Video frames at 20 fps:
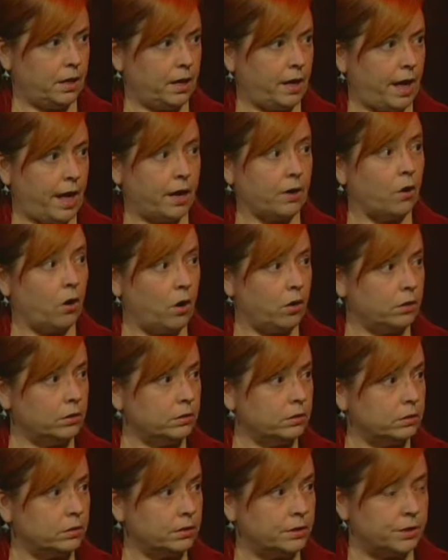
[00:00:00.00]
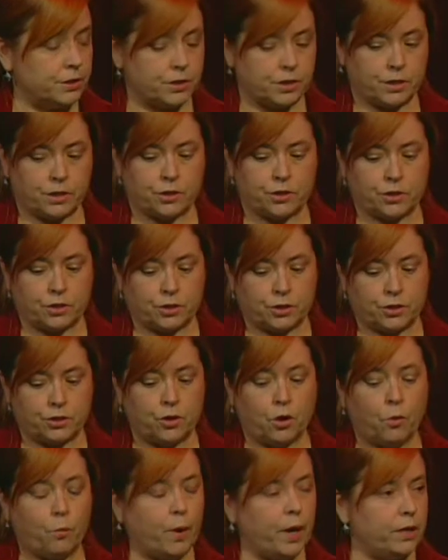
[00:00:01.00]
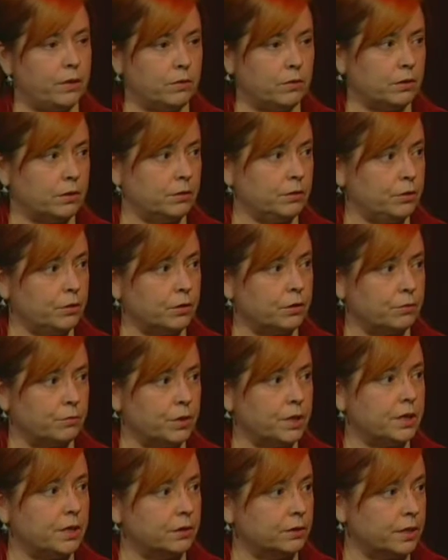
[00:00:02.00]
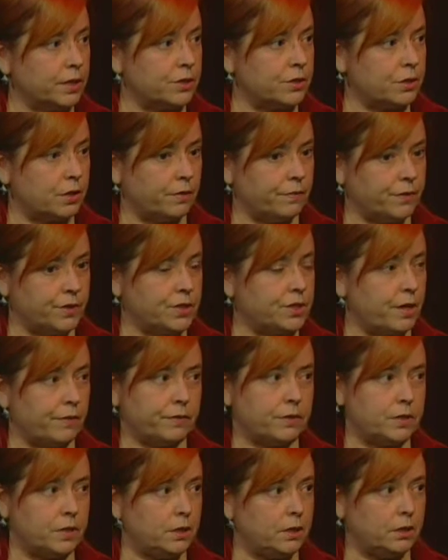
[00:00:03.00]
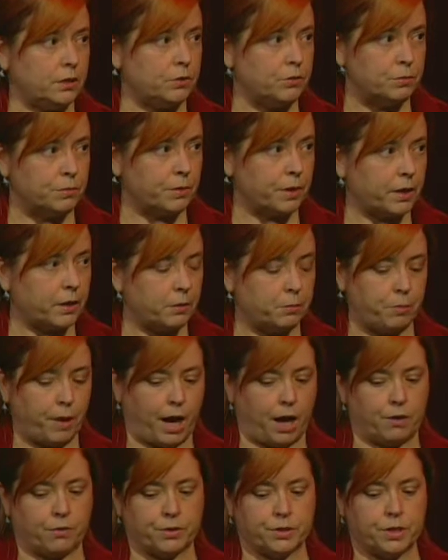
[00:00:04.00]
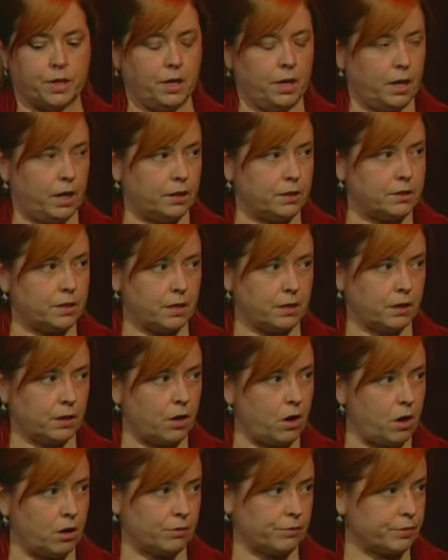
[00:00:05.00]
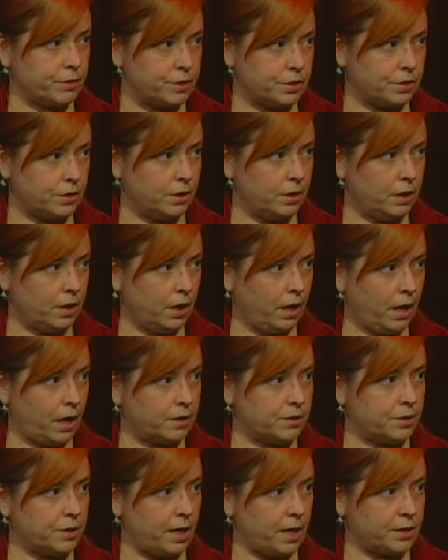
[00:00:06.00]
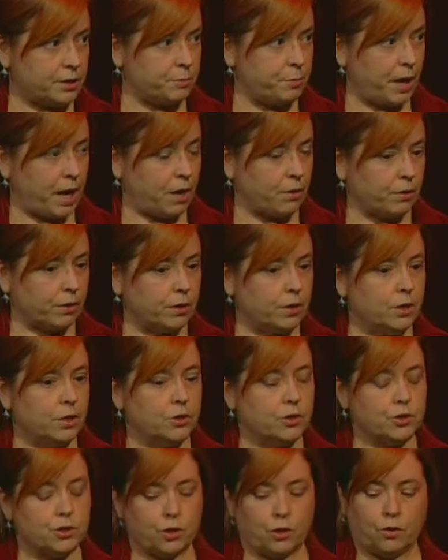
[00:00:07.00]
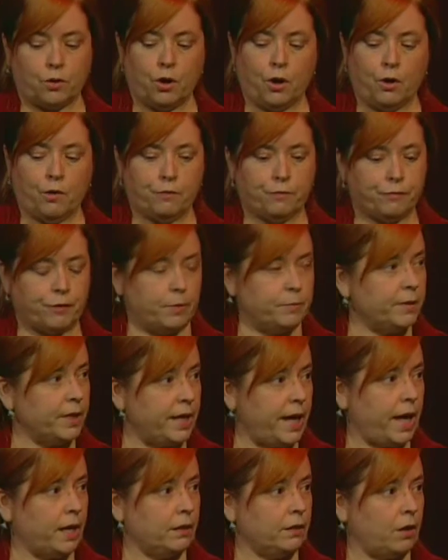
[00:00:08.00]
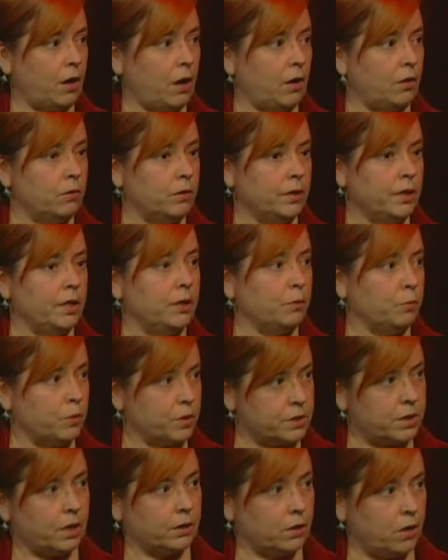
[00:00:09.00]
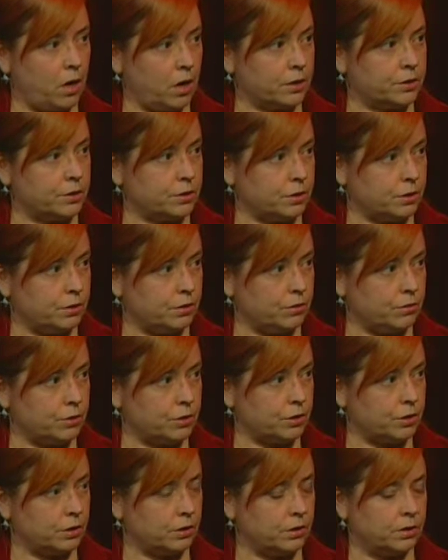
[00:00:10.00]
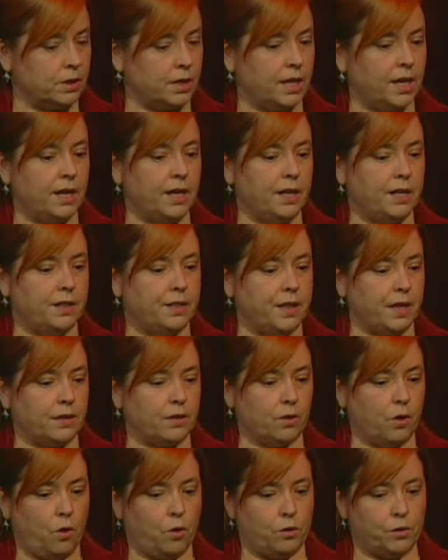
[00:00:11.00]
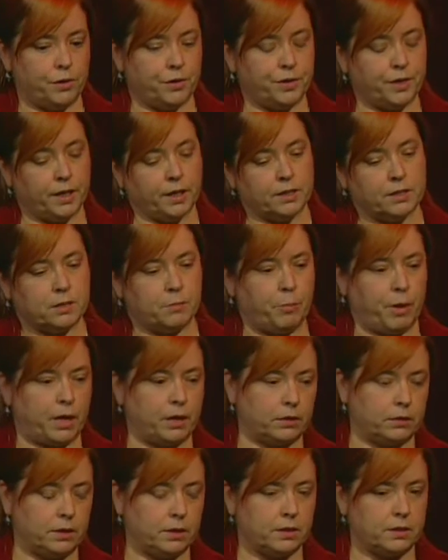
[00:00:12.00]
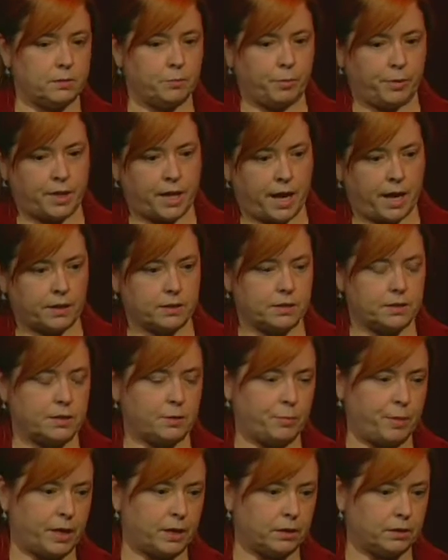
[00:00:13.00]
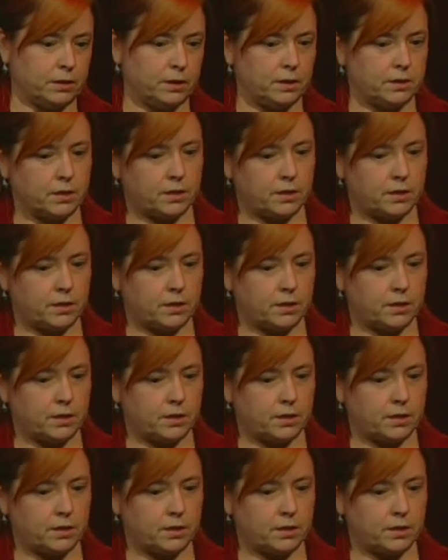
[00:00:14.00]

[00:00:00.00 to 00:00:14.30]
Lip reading: at all. There's no way you can read the list of the 17 enumerated powers and say that Congress has power. So from the get-go, it was unconstitutional. Then the whole thing, it's a penalty, it's a tax, it's a penalty, it's a